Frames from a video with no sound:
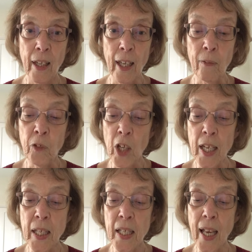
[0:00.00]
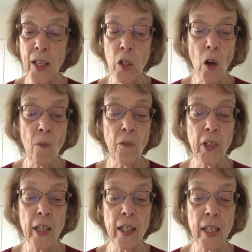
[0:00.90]
If Jesus has
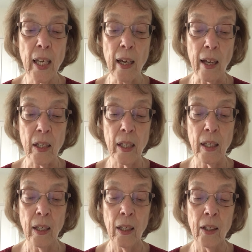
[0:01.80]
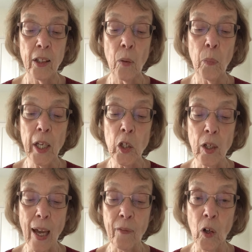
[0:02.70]
confidence in us, then we should
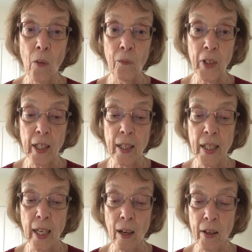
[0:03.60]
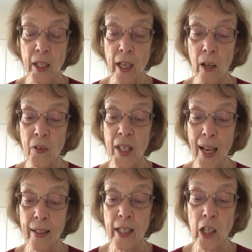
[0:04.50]
have confidence in ourselves
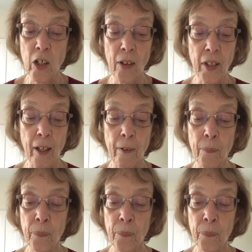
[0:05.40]
and each other.